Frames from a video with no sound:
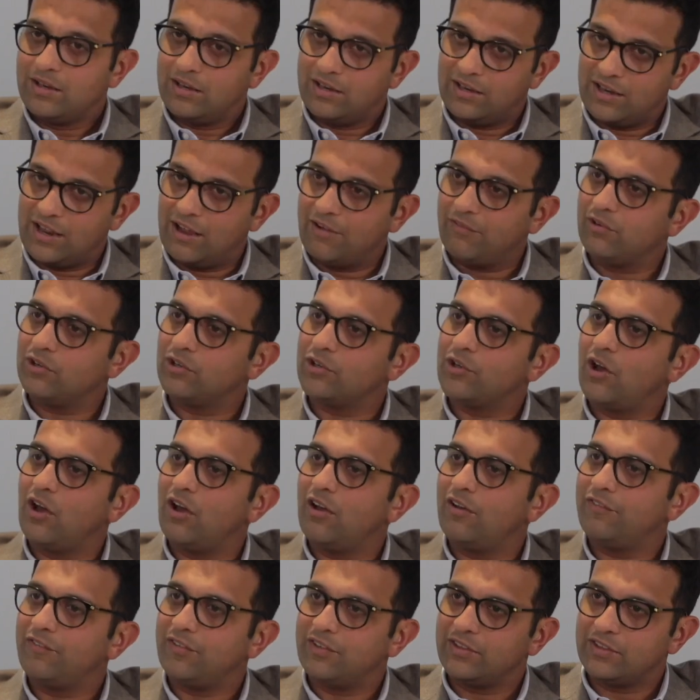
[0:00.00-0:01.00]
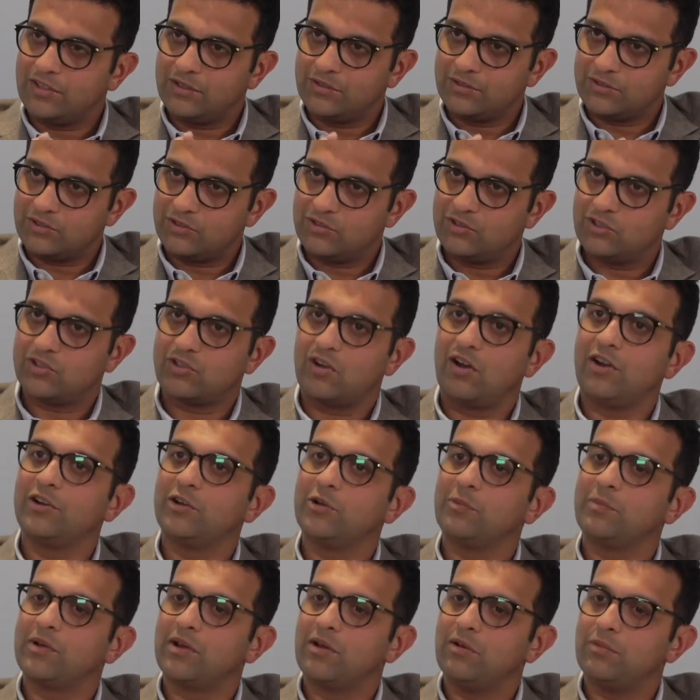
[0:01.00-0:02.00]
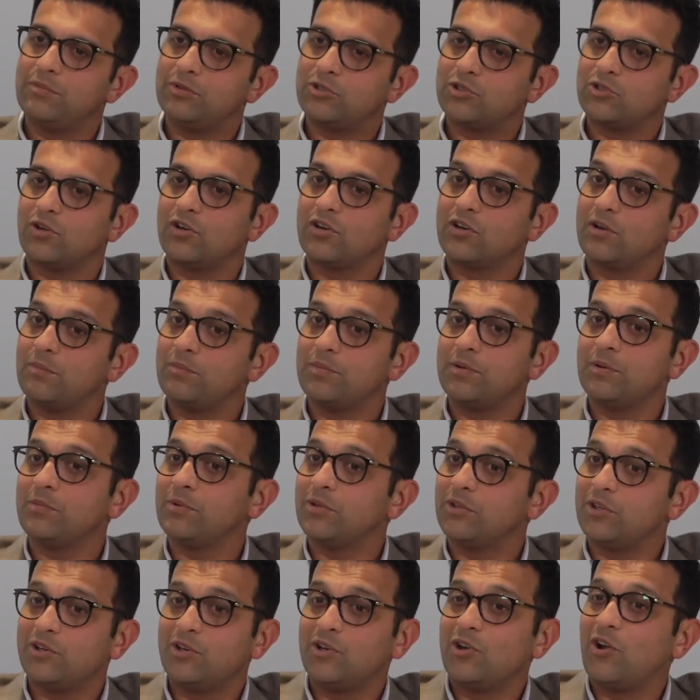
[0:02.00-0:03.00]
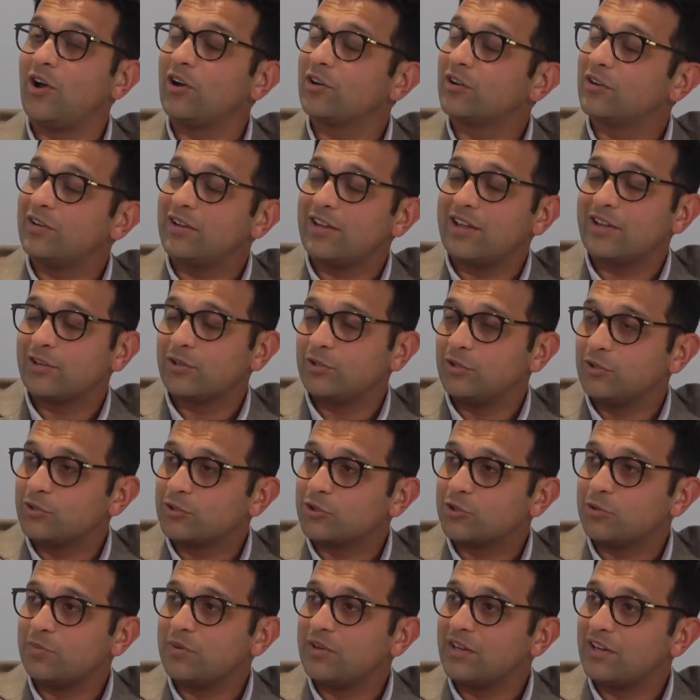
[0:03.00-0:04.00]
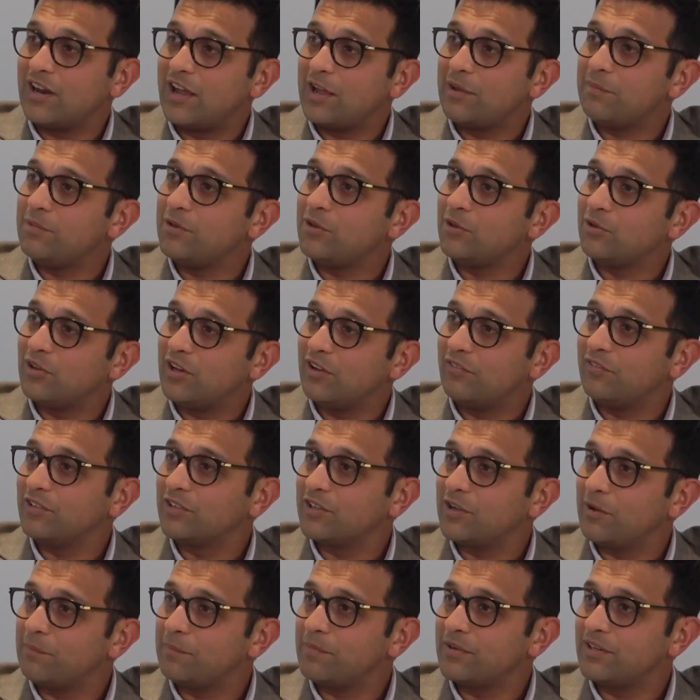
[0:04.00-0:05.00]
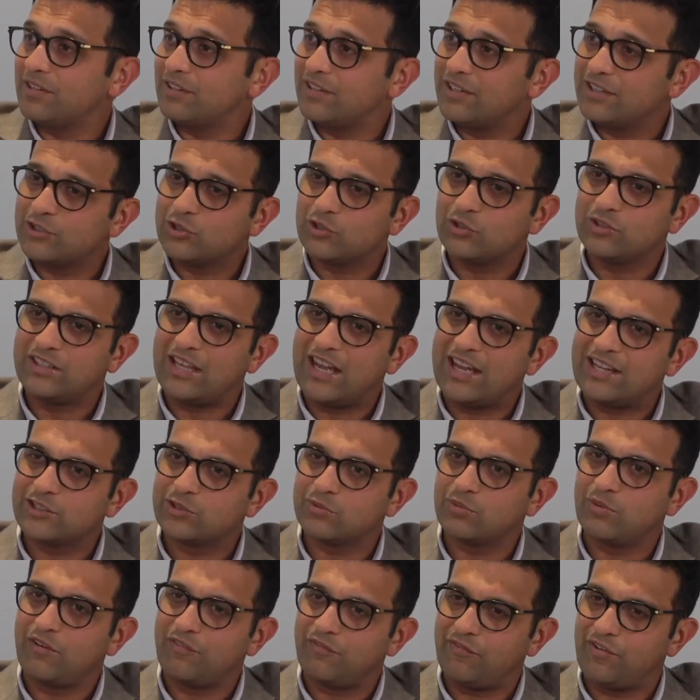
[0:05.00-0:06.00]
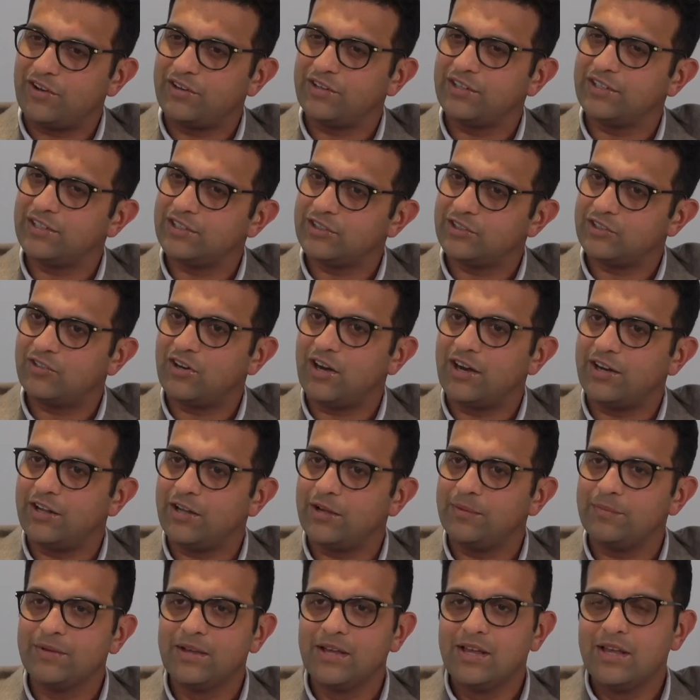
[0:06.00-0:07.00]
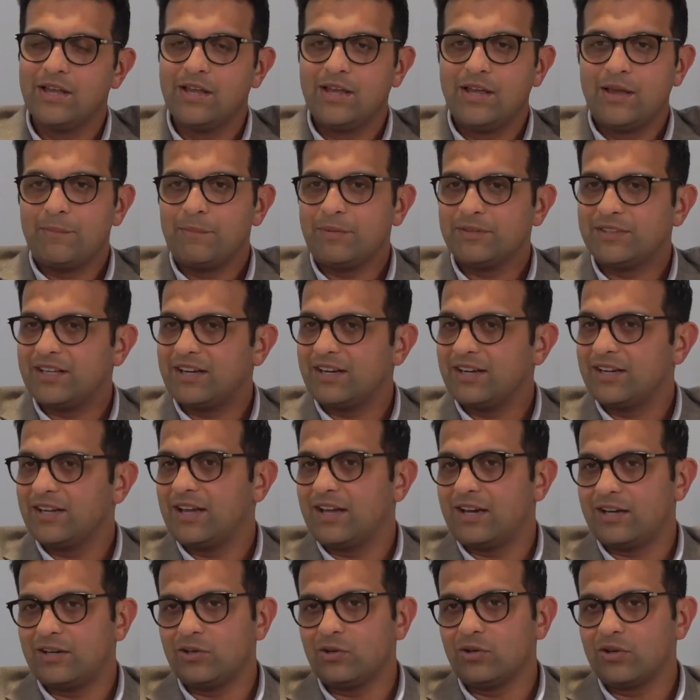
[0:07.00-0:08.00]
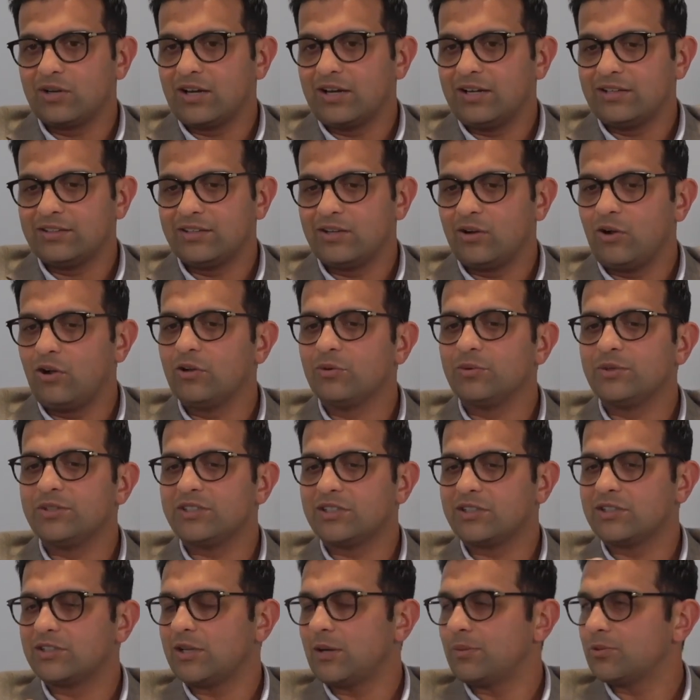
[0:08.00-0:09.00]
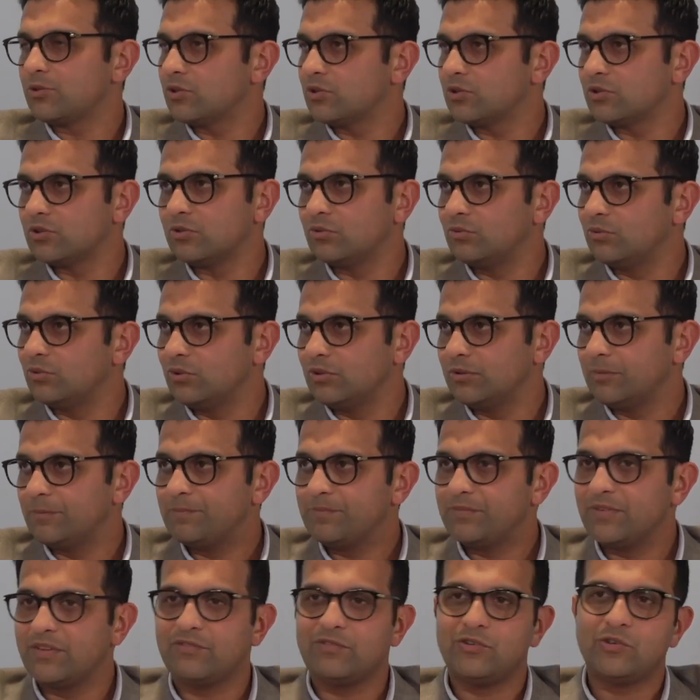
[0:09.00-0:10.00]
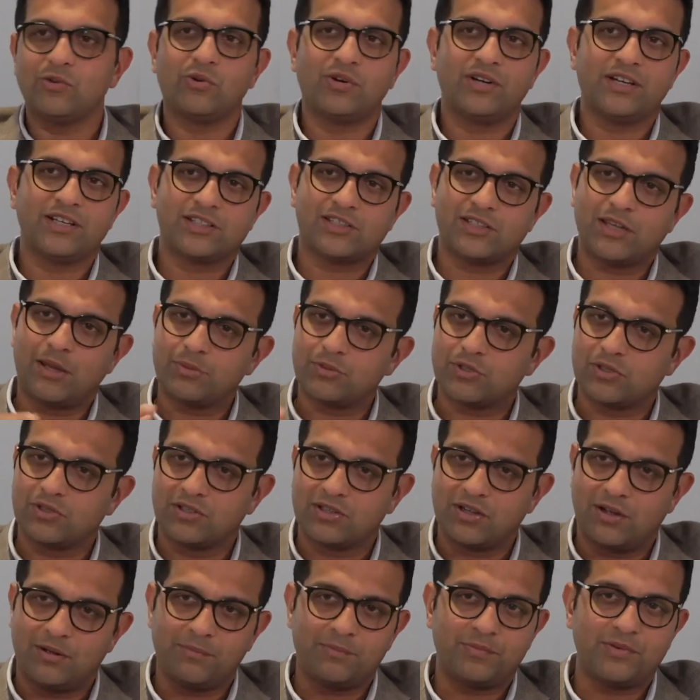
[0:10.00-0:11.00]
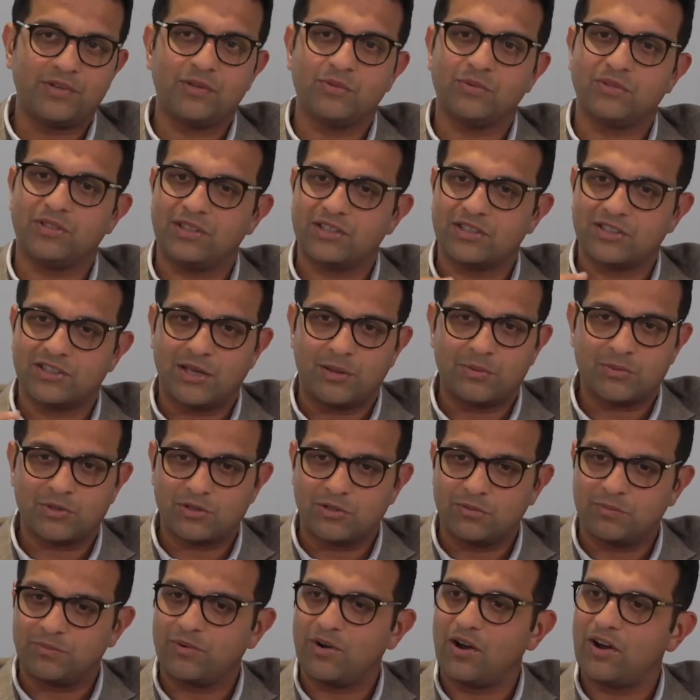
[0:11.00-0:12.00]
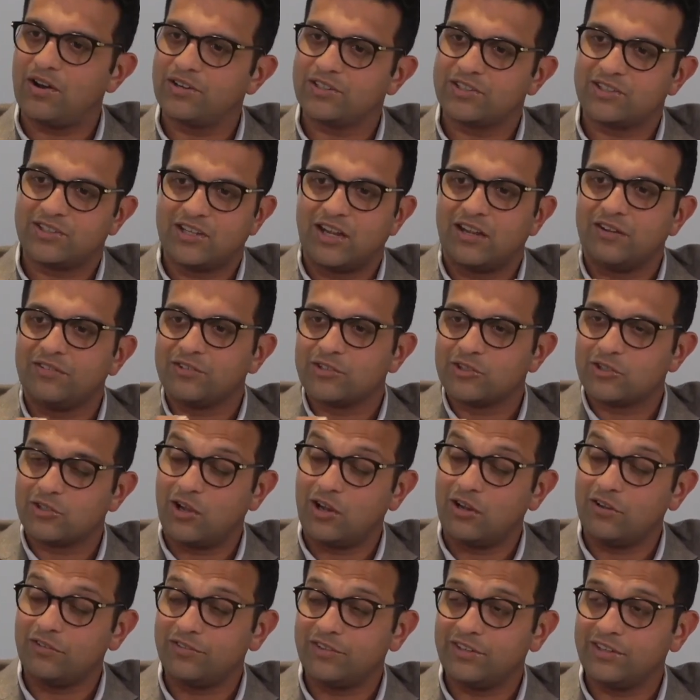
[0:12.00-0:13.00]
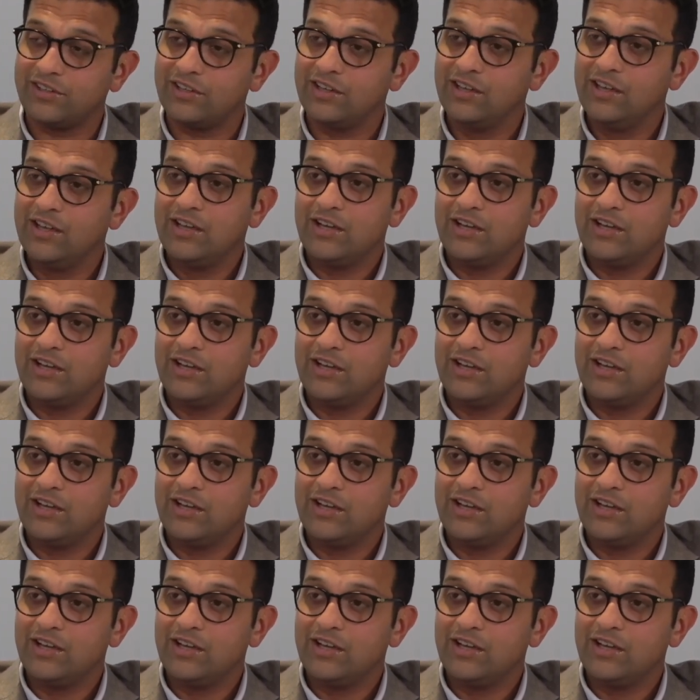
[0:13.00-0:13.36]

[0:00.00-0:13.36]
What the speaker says: leveled off and they're starting to become a mature company, but they're not close to being an IPO level company, right? So that's where funding has dried up. But then again, look, there are always exceptions to the rule. If you're an exceptional company with an exceptional product solving